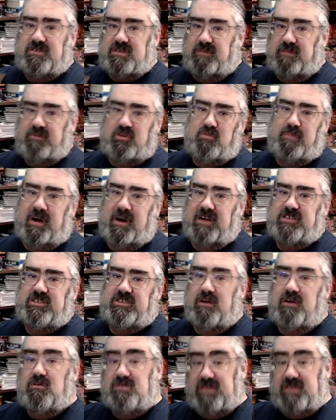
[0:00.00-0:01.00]
some new punch
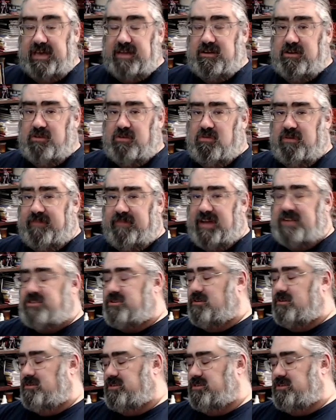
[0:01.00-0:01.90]
outs, and a new adventure,